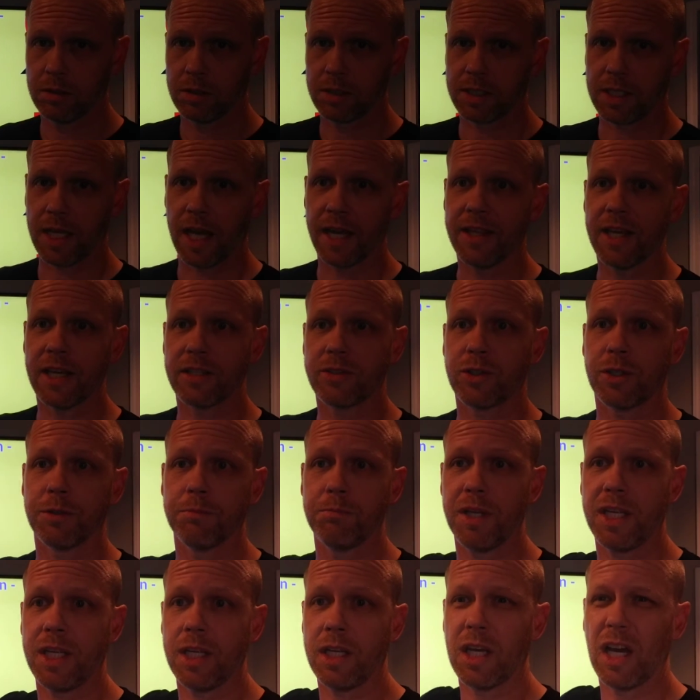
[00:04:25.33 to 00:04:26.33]
Okay, that should
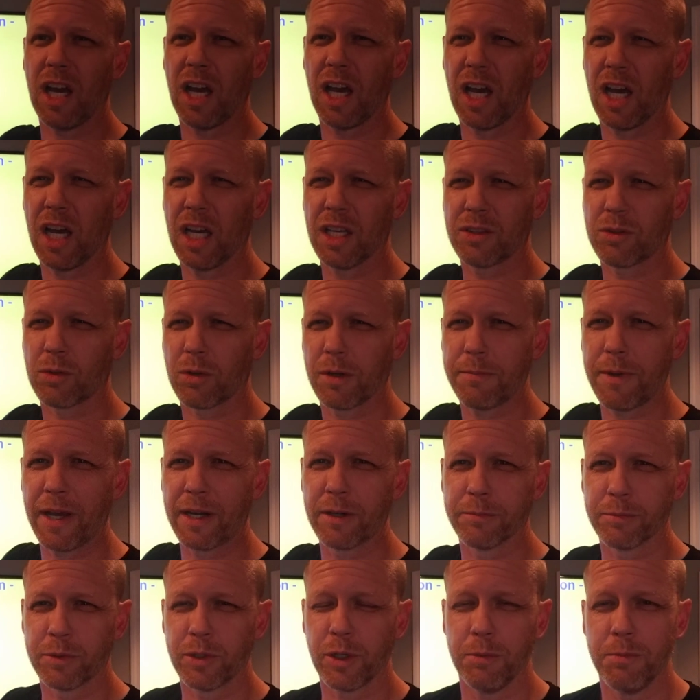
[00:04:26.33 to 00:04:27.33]
be a three
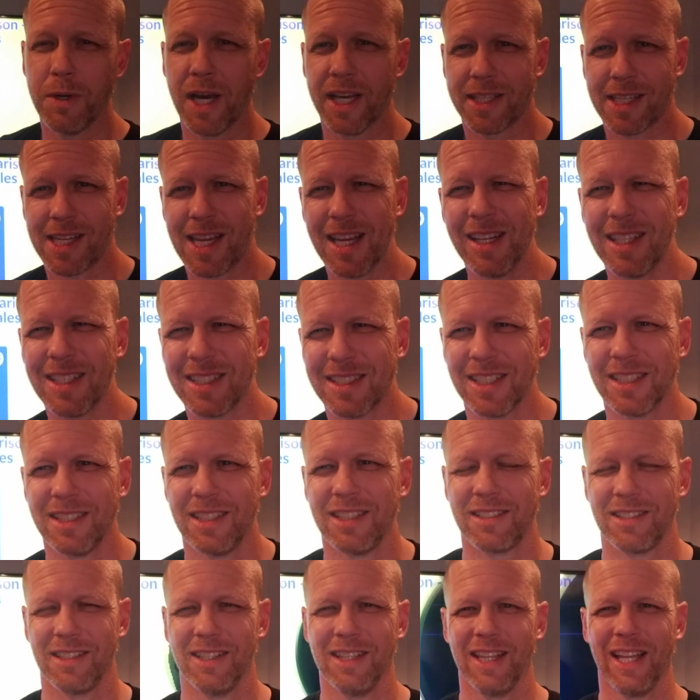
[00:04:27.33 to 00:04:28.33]
bedroom, two bath. I kind of did
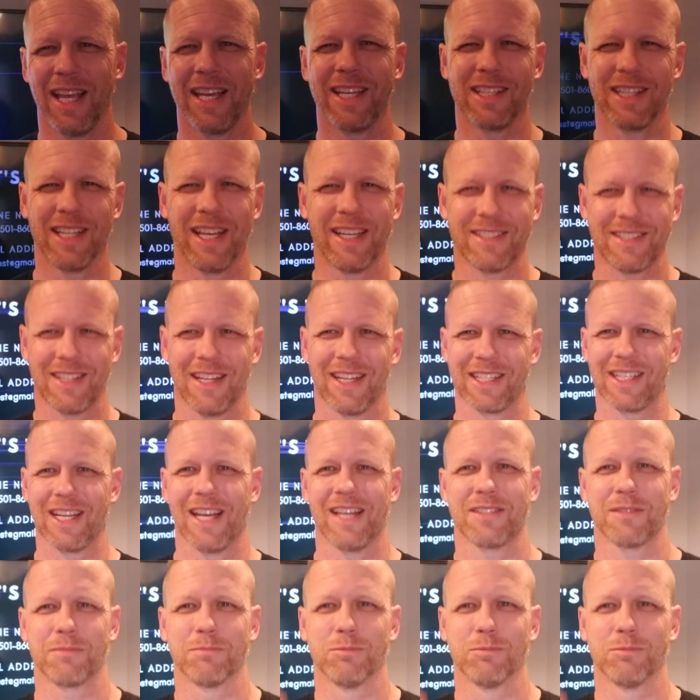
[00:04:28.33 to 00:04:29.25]
this late last night, guys.